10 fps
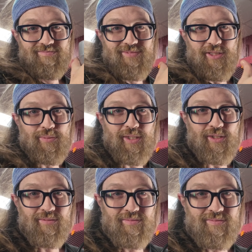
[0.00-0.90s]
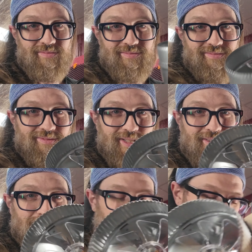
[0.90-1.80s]
a little bigger,
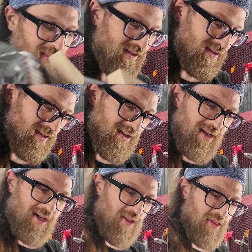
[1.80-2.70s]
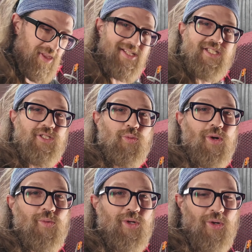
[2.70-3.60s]
right? This is
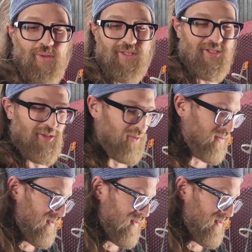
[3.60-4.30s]
what we're going to.